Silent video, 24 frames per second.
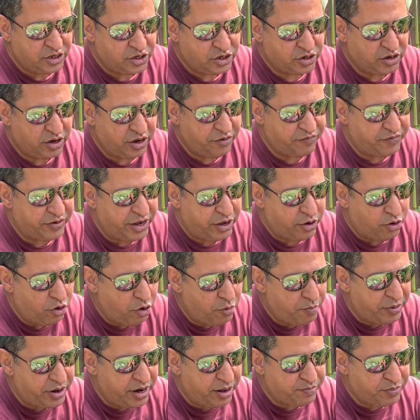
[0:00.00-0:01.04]
So if I
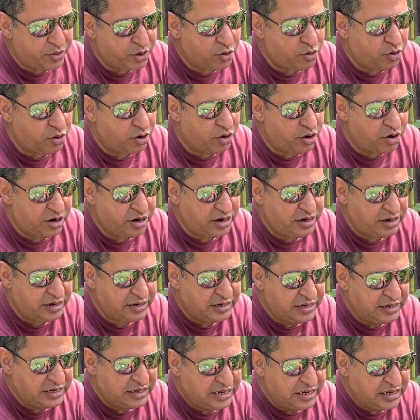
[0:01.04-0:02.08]
open up the corn
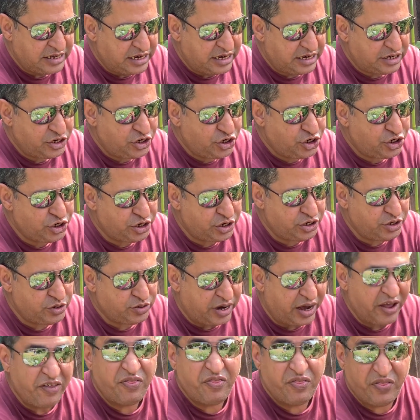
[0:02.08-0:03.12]
and show you,
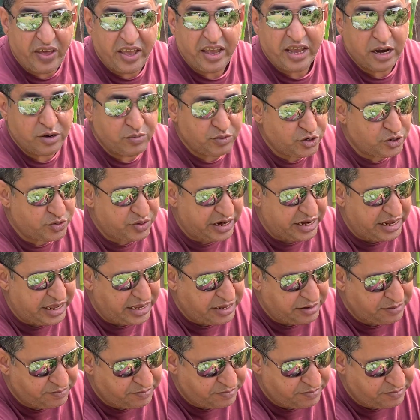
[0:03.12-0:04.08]
I think it was ready.